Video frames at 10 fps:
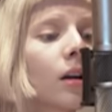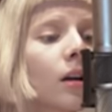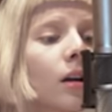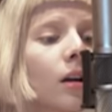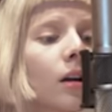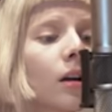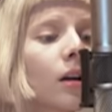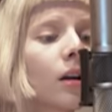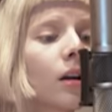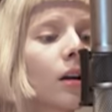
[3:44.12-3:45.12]

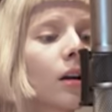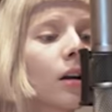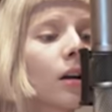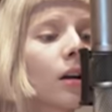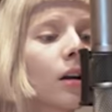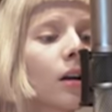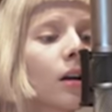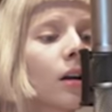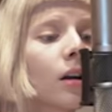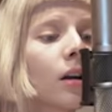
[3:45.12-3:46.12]

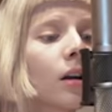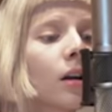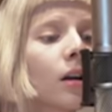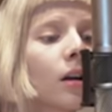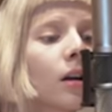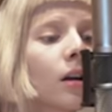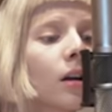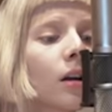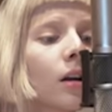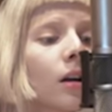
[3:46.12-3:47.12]

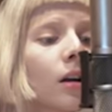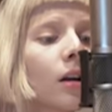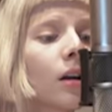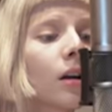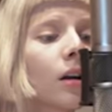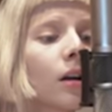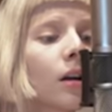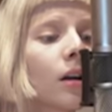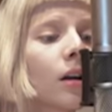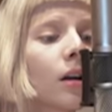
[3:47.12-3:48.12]

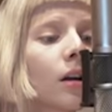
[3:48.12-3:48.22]
(not speaking)